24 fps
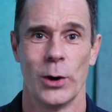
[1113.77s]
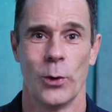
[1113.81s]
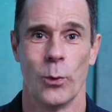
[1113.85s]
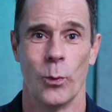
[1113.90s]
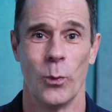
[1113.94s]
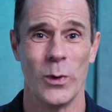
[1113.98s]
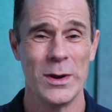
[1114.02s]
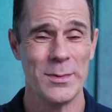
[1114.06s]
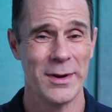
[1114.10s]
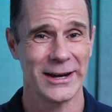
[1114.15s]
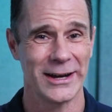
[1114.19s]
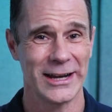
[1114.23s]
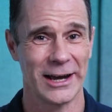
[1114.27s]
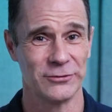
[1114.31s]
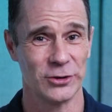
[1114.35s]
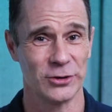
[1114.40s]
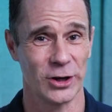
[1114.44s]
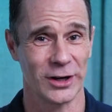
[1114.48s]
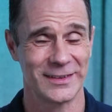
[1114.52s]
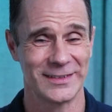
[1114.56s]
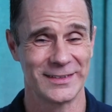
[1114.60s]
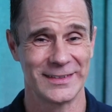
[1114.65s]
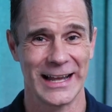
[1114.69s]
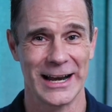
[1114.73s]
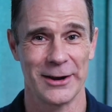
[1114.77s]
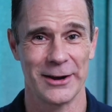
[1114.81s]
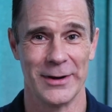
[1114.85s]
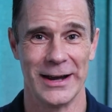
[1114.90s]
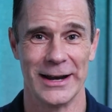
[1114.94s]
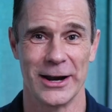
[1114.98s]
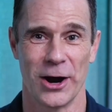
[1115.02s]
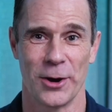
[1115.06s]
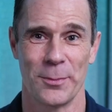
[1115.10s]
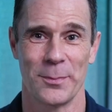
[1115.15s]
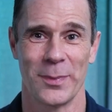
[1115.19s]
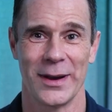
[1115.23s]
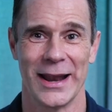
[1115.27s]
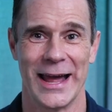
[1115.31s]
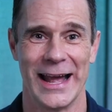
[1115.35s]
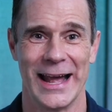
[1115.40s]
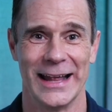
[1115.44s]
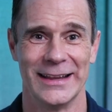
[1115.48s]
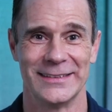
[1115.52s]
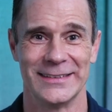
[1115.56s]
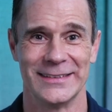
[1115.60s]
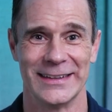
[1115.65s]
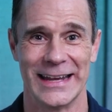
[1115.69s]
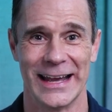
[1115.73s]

We might have to accelerate our plans to